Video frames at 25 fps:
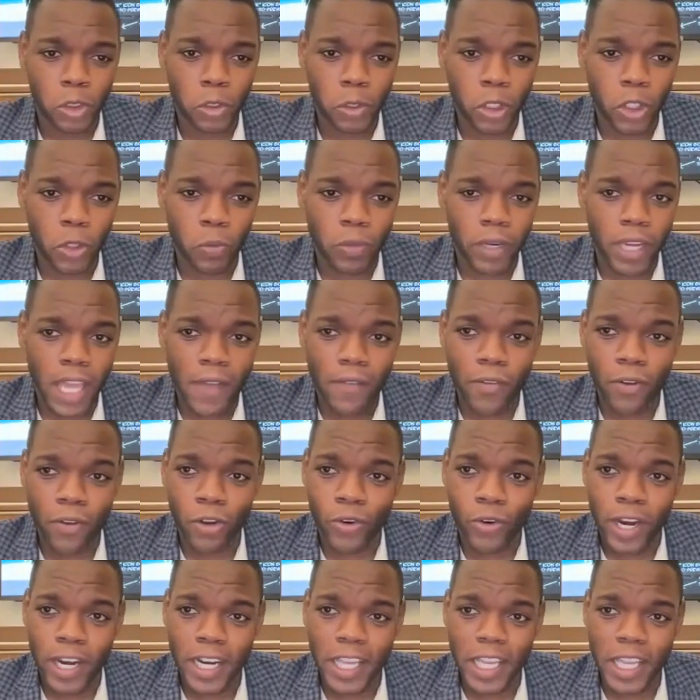Gentlemen, have a
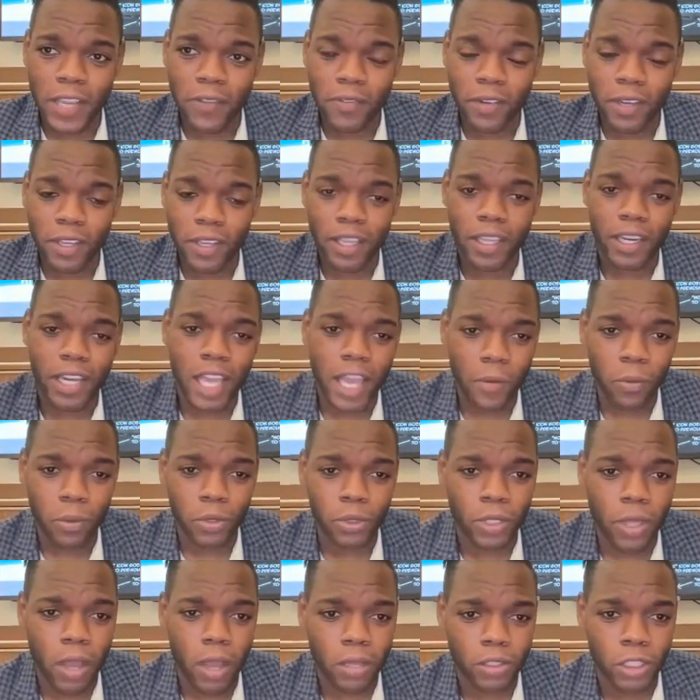great evening. I
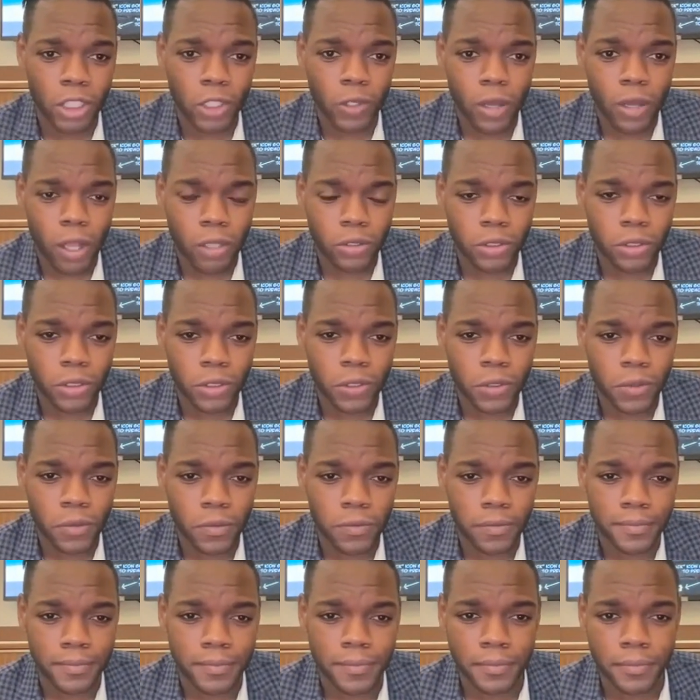will talk to you all
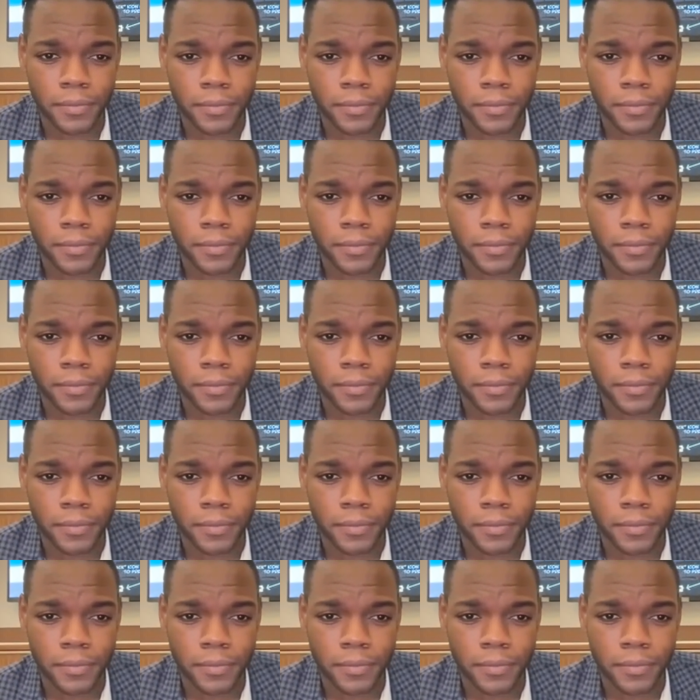soon.